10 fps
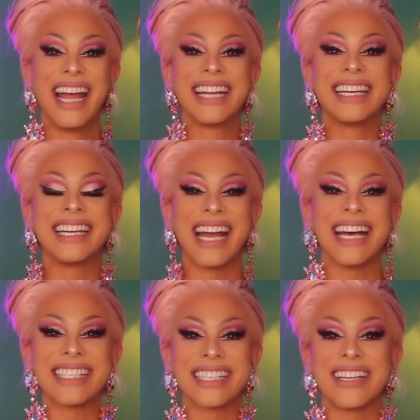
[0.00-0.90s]

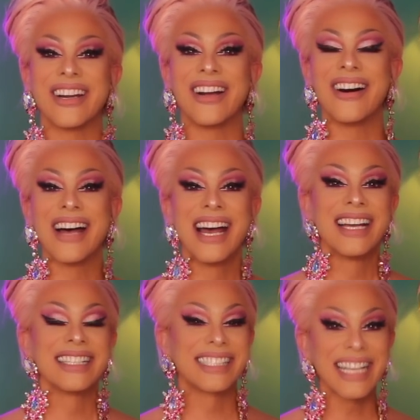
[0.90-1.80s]
Yes, girl,
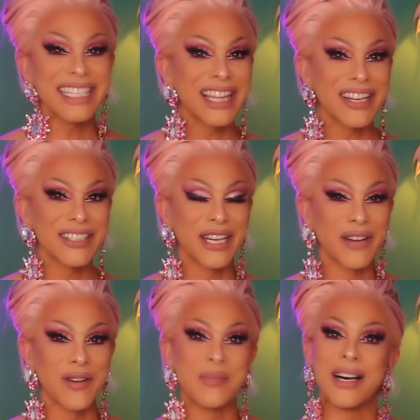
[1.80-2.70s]
season 13
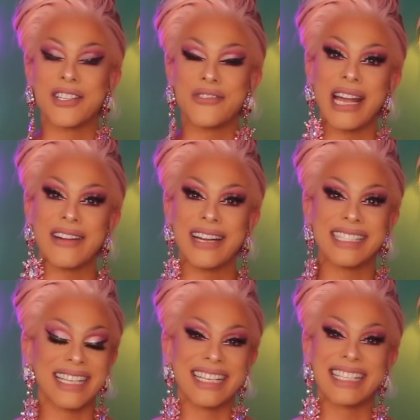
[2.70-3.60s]
of RuPaul's Drag
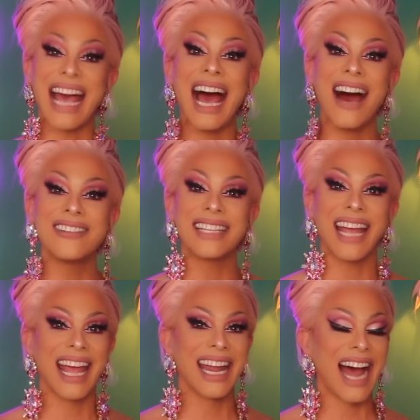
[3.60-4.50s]
Race is out,
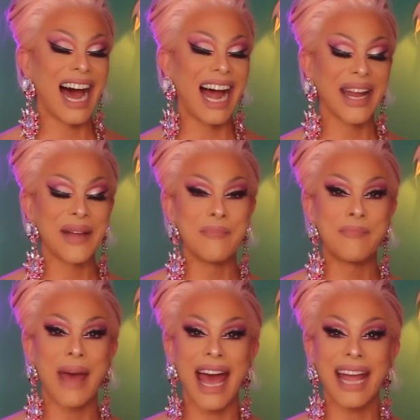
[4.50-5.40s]
and I am
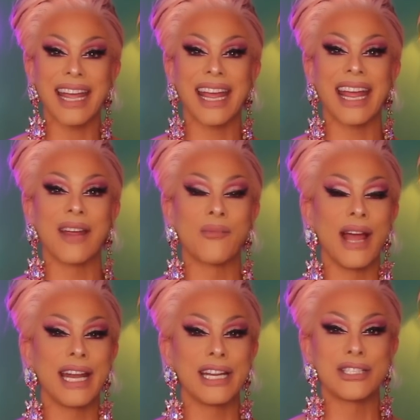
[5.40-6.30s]
back
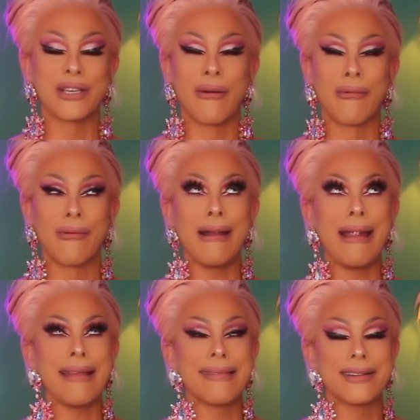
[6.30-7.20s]
ready to
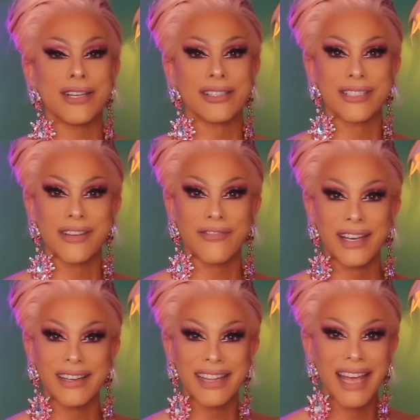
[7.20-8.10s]
read the children to
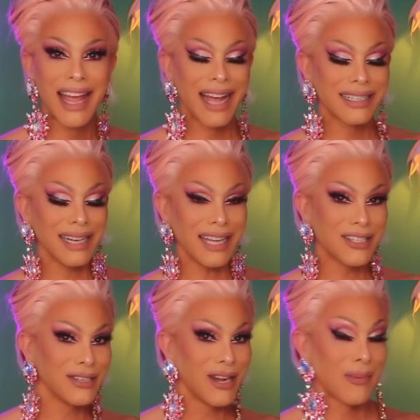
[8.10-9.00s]
filth and to
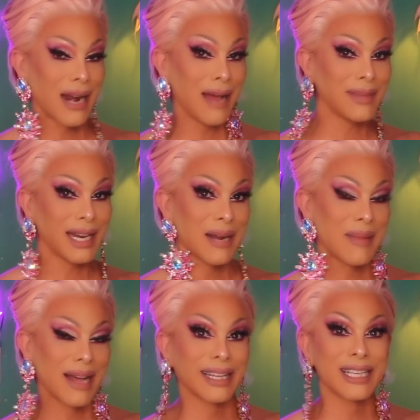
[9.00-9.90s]
let you know what I'm thinking
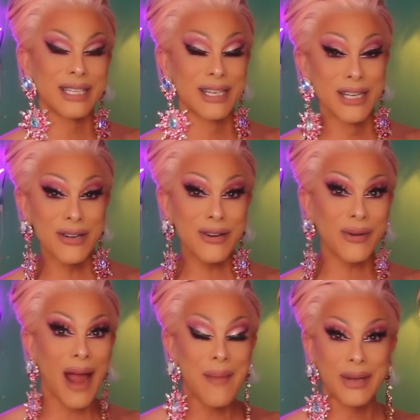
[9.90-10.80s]
about this new
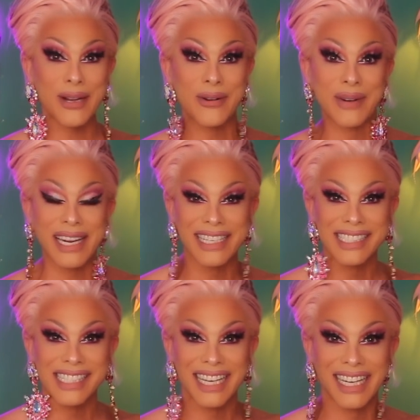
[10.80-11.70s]
crop of
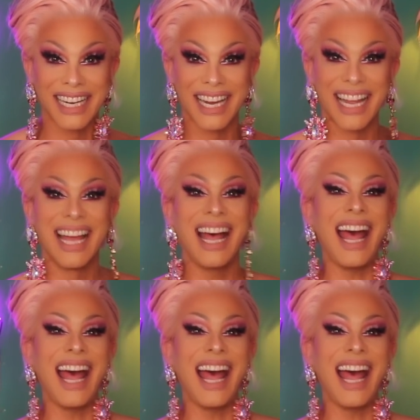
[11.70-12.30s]
queens, honey.